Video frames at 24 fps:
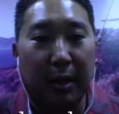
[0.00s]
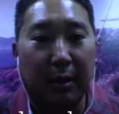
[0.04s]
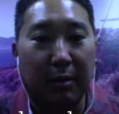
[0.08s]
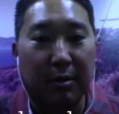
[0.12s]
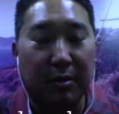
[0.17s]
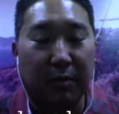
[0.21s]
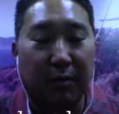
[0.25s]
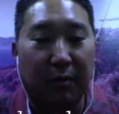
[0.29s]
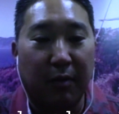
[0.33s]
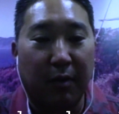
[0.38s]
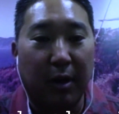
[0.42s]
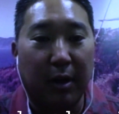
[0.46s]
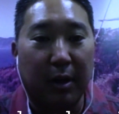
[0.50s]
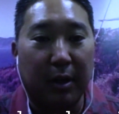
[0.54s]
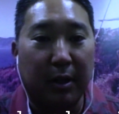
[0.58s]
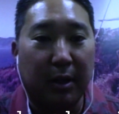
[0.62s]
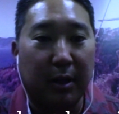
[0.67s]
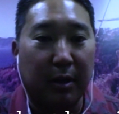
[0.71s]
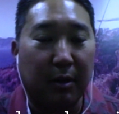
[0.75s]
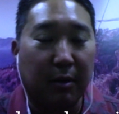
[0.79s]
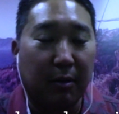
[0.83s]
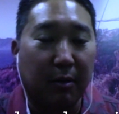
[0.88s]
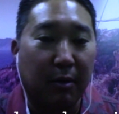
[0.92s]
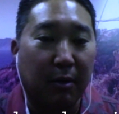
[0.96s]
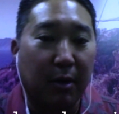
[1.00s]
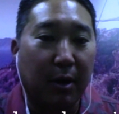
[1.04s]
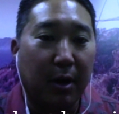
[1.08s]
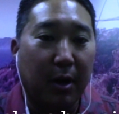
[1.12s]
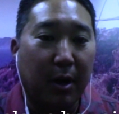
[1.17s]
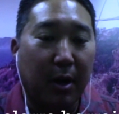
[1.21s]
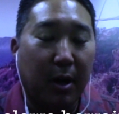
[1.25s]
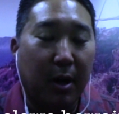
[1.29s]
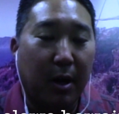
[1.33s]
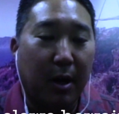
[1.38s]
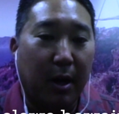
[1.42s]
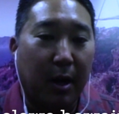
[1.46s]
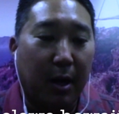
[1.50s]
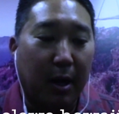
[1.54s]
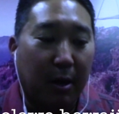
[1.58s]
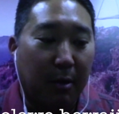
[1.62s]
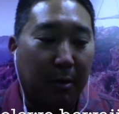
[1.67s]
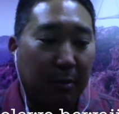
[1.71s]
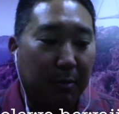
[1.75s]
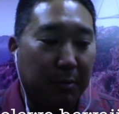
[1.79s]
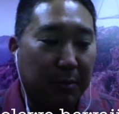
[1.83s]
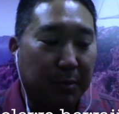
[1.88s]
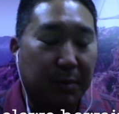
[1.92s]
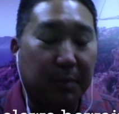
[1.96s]
And there's a volunteer
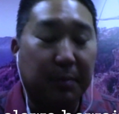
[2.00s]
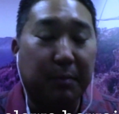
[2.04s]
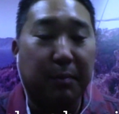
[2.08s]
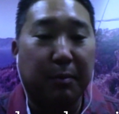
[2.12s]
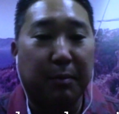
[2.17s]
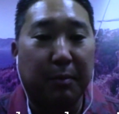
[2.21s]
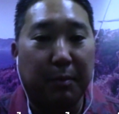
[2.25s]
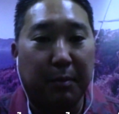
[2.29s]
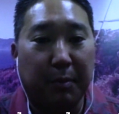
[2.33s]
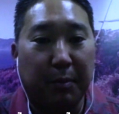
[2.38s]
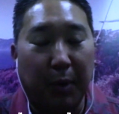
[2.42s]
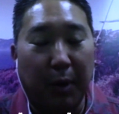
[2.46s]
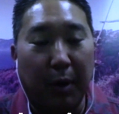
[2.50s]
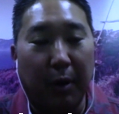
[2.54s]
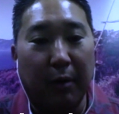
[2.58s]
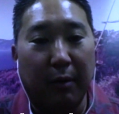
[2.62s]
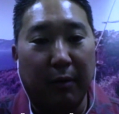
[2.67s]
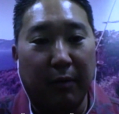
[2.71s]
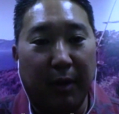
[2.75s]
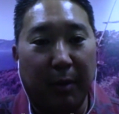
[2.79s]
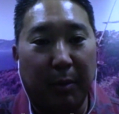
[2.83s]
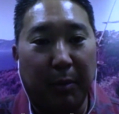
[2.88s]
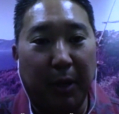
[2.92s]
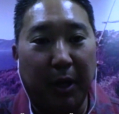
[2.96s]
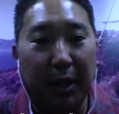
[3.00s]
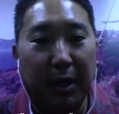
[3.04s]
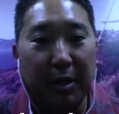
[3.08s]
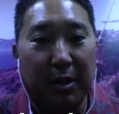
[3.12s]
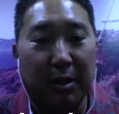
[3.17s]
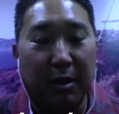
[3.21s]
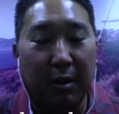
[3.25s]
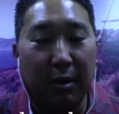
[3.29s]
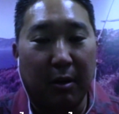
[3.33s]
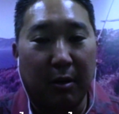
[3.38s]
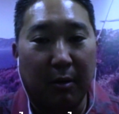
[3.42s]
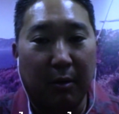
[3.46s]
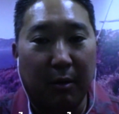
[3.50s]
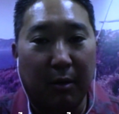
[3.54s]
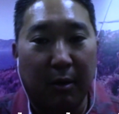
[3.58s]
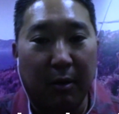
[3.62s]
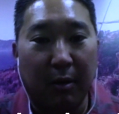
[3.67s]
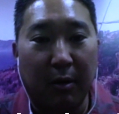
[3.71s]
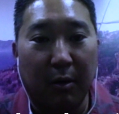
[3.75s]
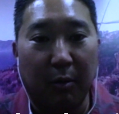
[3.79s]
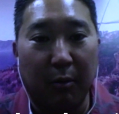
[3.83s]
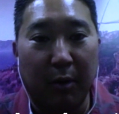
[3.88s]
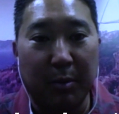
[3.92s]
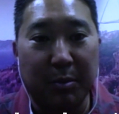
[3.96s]
part of that page on
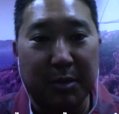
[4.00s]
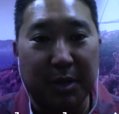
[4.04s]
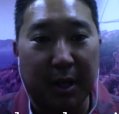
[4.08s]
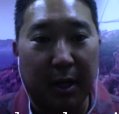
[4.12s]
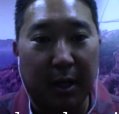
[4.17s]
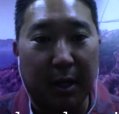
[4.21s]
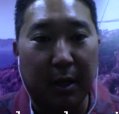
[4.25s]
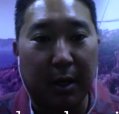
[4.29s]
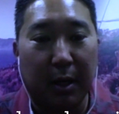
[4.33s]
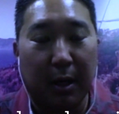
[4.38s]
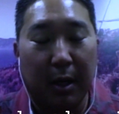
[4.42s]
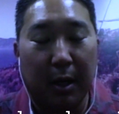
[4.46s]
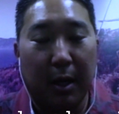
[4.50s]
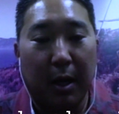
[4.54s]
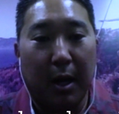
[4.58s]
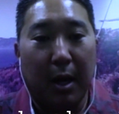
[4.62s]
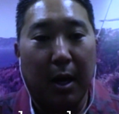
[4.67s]
our website.